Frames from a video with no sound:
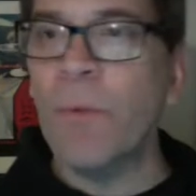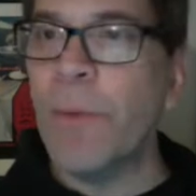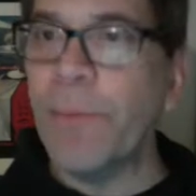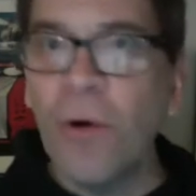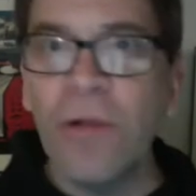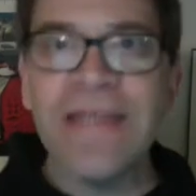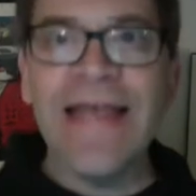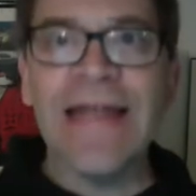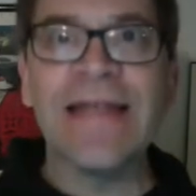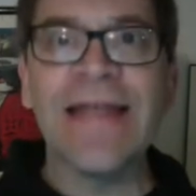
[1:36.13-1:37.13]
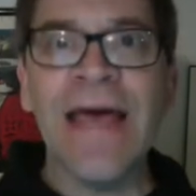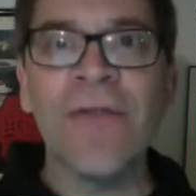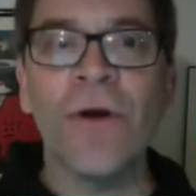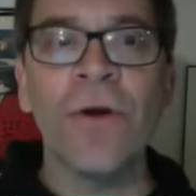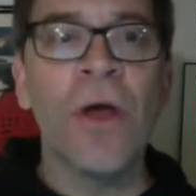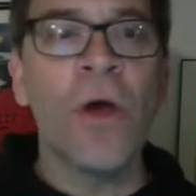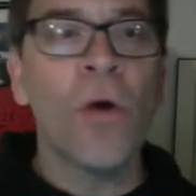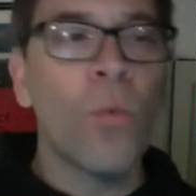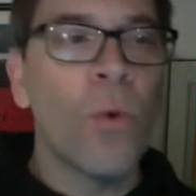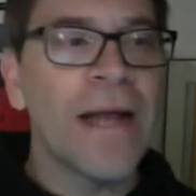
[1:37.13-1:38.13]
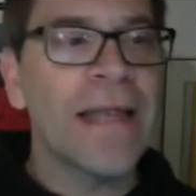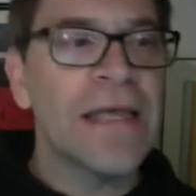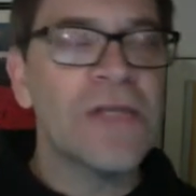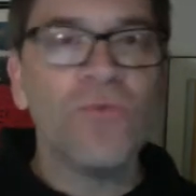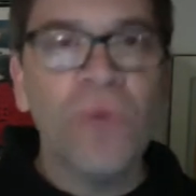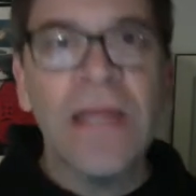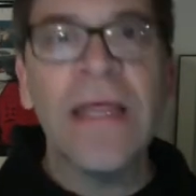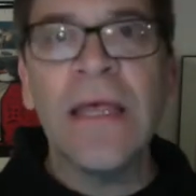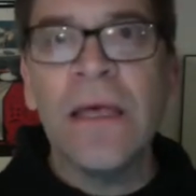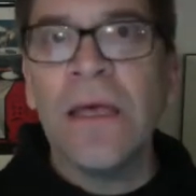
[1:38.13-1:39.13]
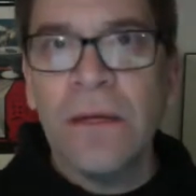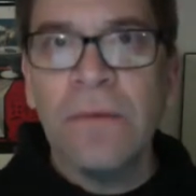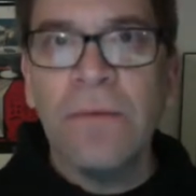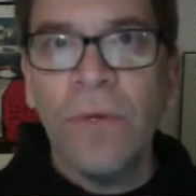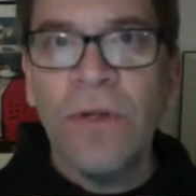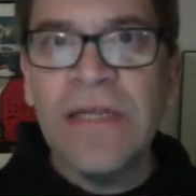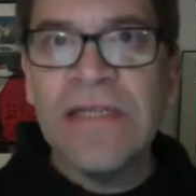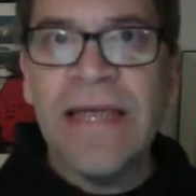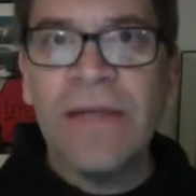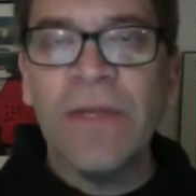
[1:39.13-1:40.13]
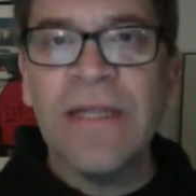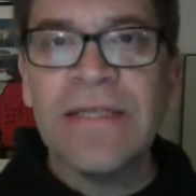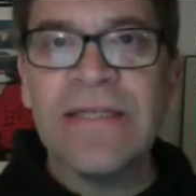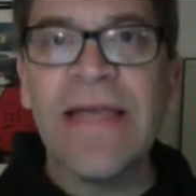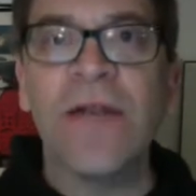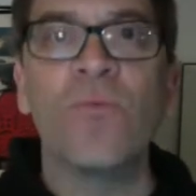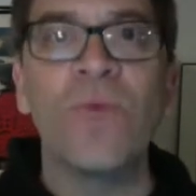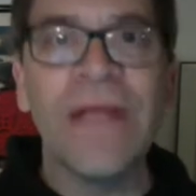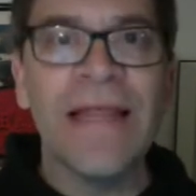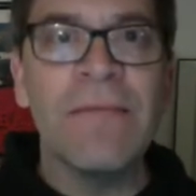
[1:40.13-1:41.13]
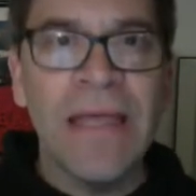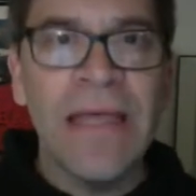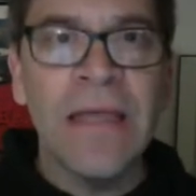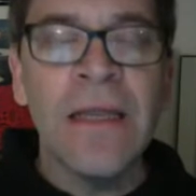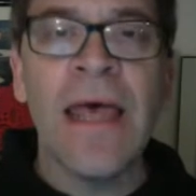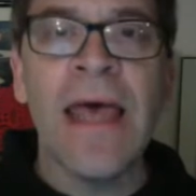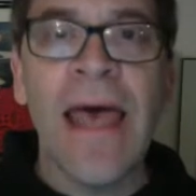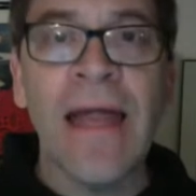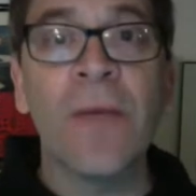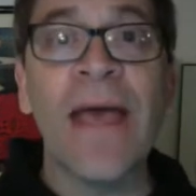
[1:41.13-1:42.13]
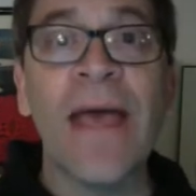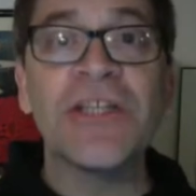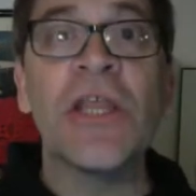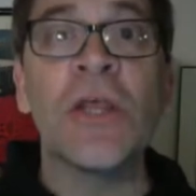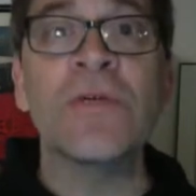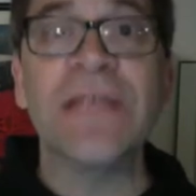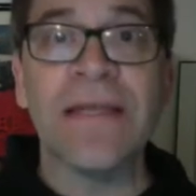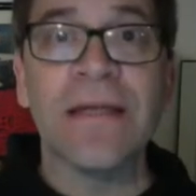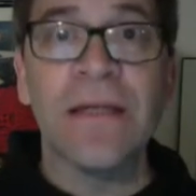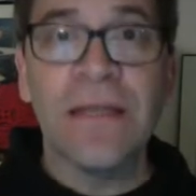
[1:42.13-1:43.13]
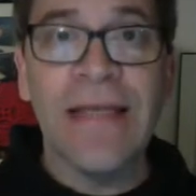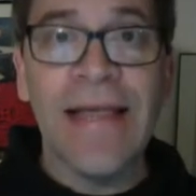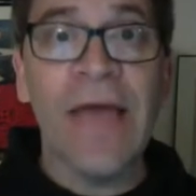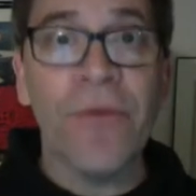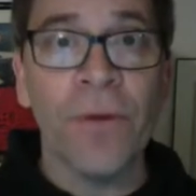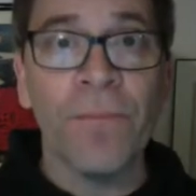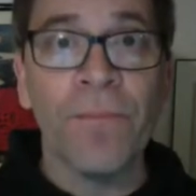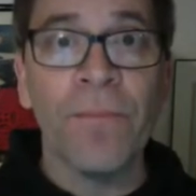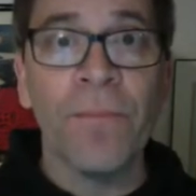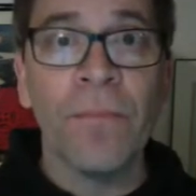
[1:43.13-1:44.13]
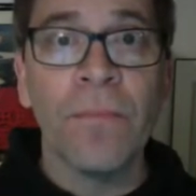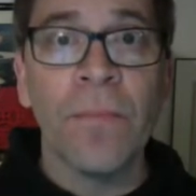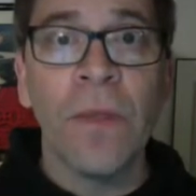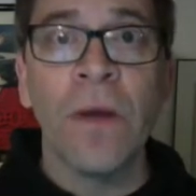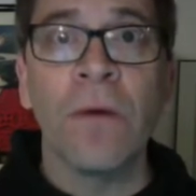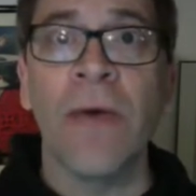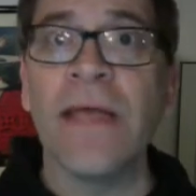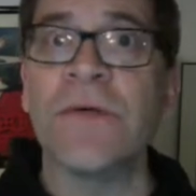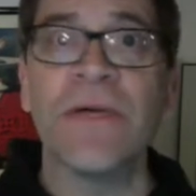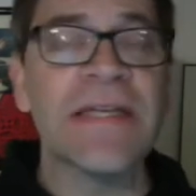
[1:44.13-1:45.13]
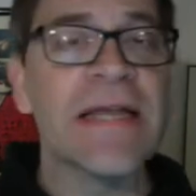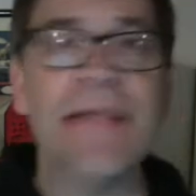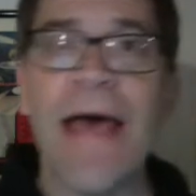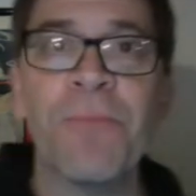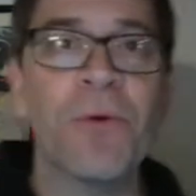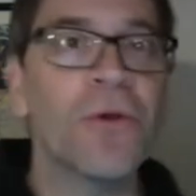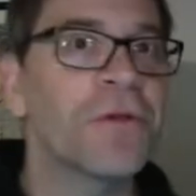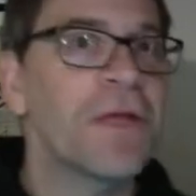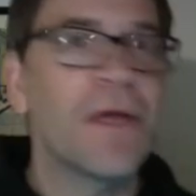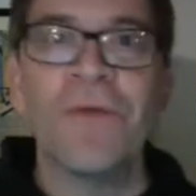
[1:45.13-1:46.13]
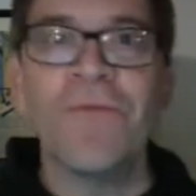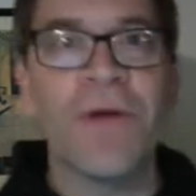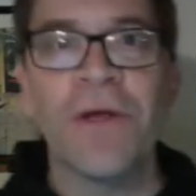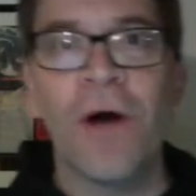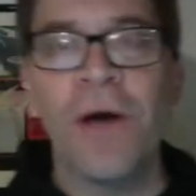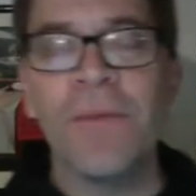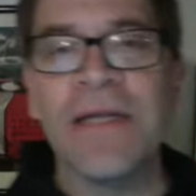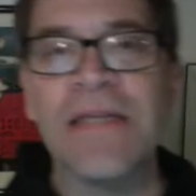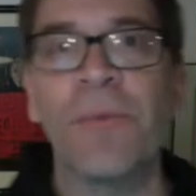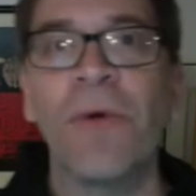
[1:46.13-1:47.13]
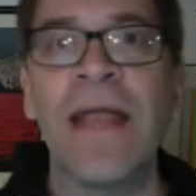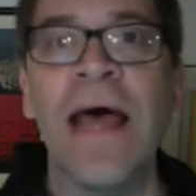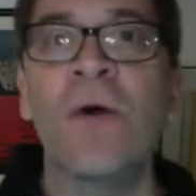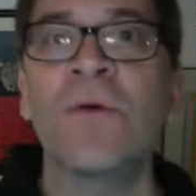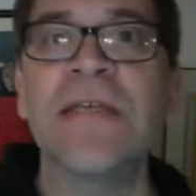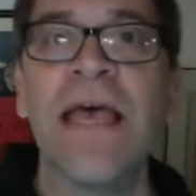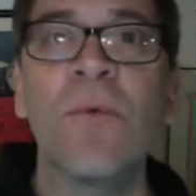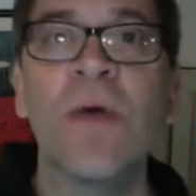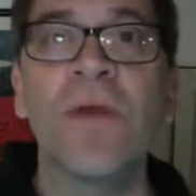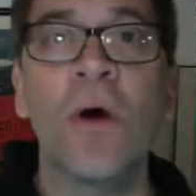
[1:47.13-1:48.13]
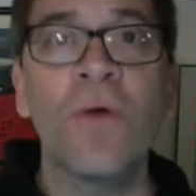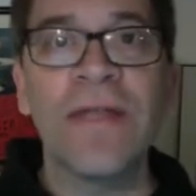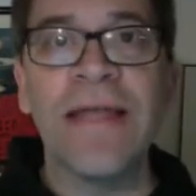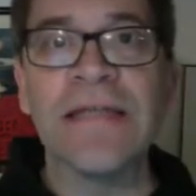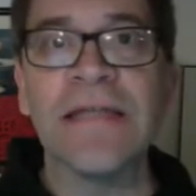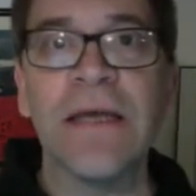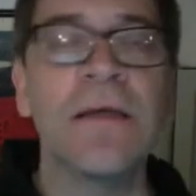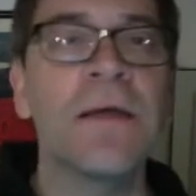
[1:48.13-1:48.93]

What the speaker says: we pull this data together, what does this data really mean? And can we actually use it together, right? So as an example, very common example right now, say with COVID testing.